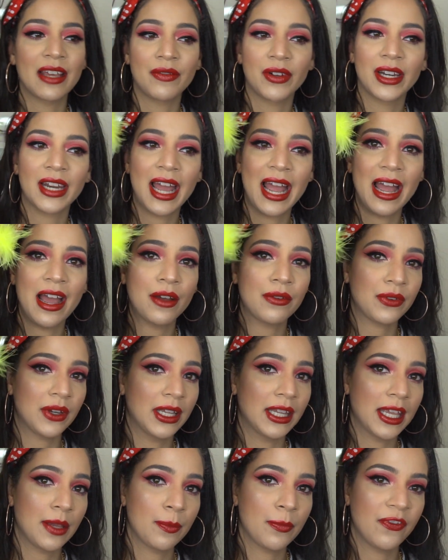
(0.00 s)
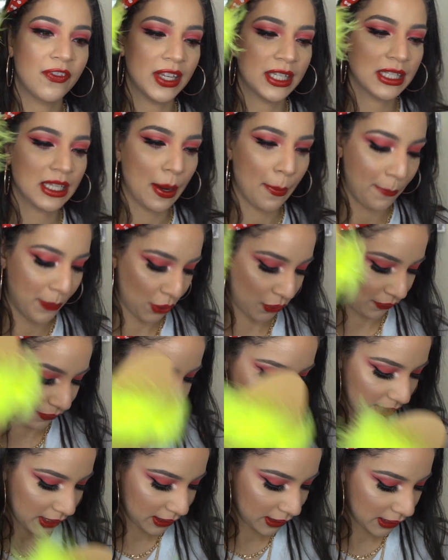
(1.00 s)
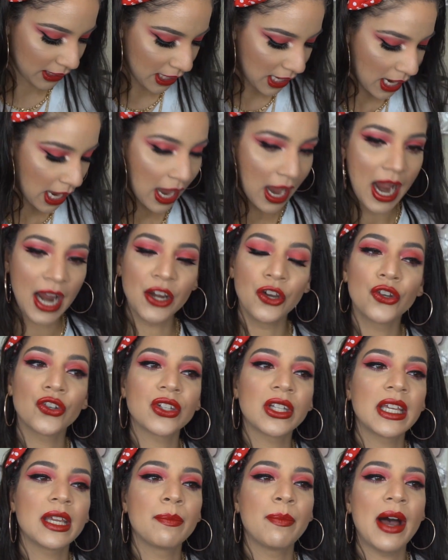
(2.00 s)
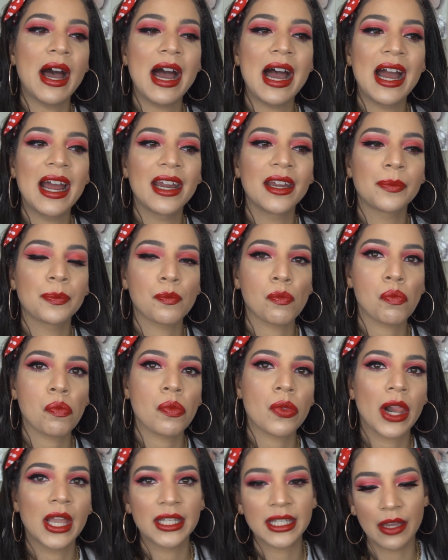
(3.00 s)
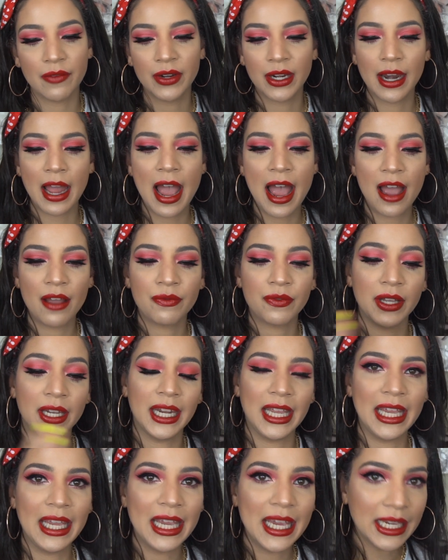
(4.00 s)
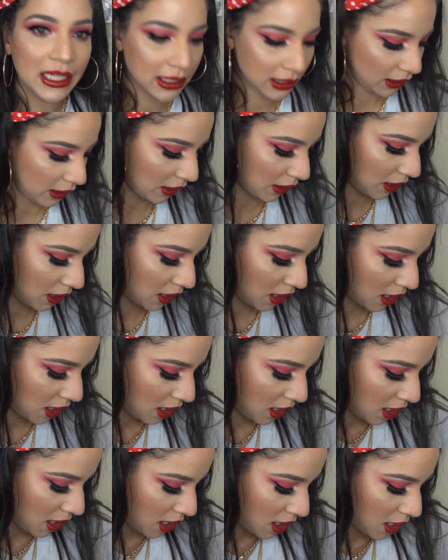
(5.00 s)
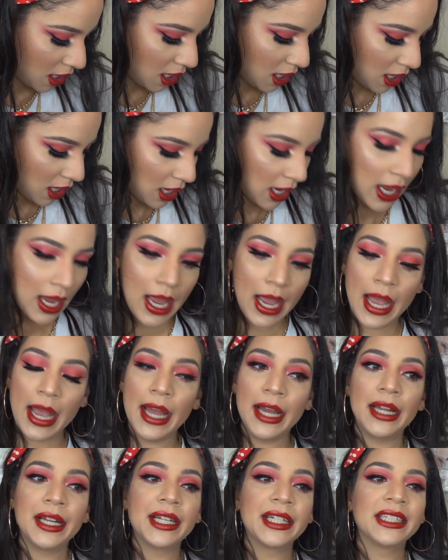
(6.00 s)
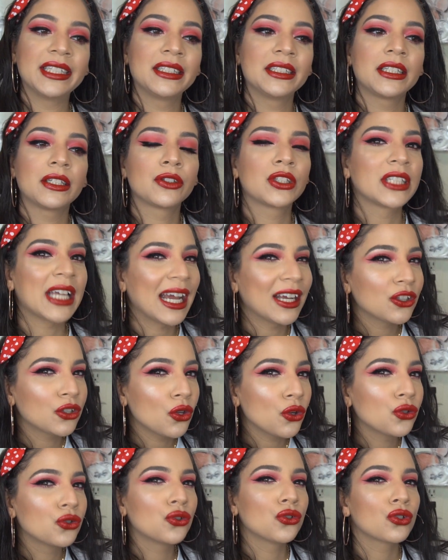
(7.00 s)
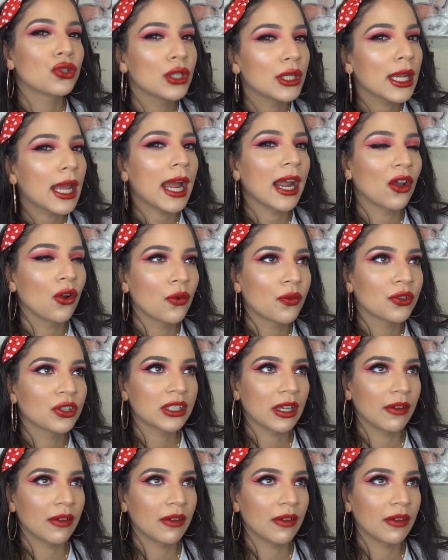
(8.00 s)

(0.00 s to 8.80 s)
seven and a half, and they fit perfect. I usually buy seven and a half and eight, and sandals usually I go for